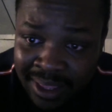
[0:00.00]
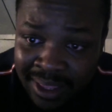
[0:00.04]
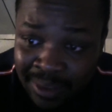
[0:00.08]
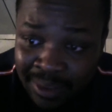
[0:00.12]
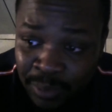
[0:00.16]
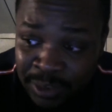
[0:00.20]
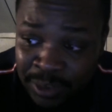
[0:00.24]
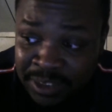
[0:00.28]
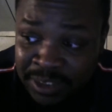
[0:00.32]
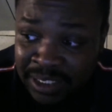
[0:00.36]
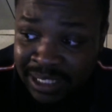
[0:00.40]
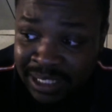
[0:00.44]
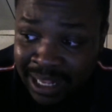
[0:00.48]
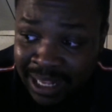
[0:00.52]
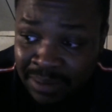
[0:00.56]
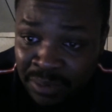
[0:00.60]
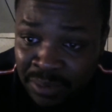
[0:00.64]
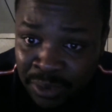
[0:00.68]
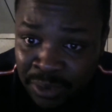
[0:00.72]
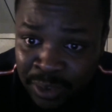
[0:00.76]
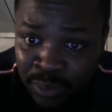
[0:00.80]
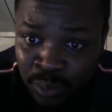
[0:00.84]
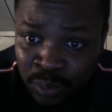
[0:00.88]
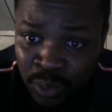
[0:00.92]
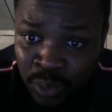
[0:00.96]
which is a lot more
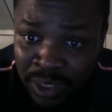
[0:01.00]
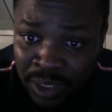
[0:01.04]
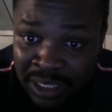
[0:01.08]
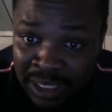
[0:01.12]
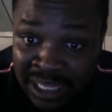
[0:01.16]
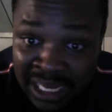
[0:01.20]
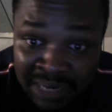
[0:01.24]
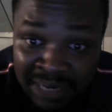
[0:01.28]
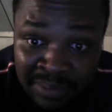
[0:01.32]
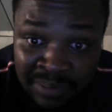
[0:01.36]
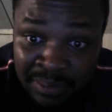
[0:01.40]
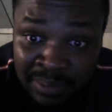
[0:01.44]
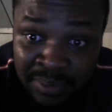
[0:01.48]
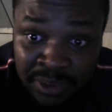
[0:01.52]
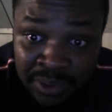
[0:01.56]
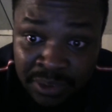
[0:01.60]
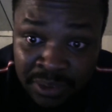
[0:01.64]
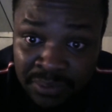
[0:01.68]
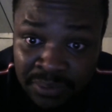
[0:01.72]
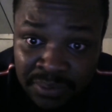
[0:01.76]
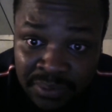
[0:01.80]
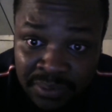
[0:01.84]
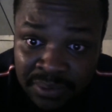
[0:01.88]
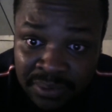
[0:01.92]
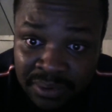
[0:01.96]
than what a lot of people do.
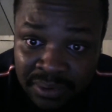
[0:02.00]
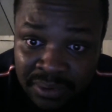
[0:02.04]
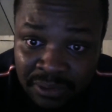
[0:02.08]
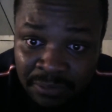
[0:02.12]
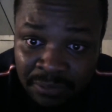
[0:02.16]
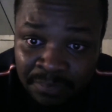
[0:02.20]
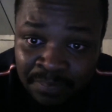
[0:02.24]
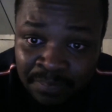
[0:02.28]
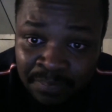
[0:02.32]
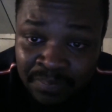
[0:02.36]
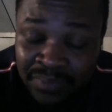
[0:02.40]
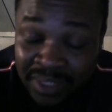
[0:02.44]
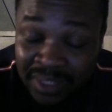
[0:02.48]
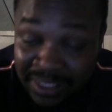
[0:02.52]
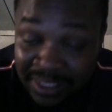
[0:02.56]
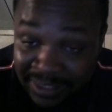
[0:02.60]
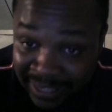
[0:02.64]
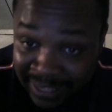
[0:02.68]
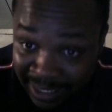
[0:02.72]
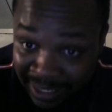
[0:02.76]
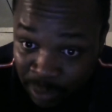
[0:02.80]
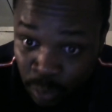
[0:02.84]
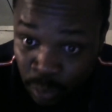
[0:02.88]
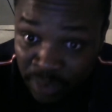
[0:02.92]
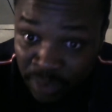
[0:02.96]

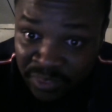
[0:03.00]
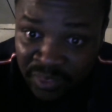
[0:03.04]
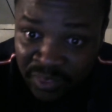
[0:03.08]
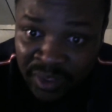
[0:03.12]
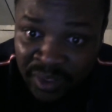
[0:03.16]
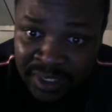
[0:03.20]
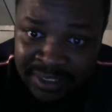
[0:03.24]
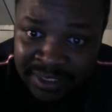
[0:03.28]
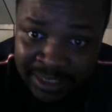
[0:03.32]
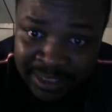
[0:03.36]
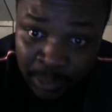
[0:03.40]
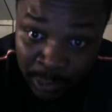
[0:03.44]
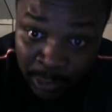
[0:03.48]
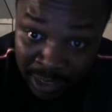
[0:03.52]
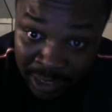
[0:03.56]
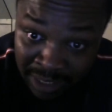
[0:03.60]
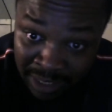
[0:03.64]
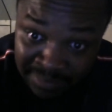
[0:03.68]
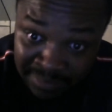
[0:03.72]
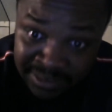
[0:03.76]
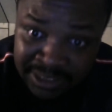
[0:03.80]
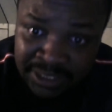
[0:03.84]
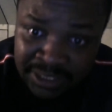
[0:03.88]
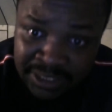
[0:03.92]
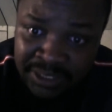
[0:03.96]
Stick with this; it will
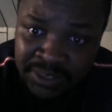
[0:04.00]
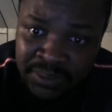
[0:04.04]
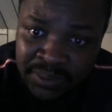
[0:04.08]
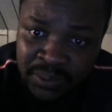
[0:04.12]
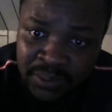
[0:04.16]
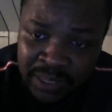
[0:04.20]
come to you.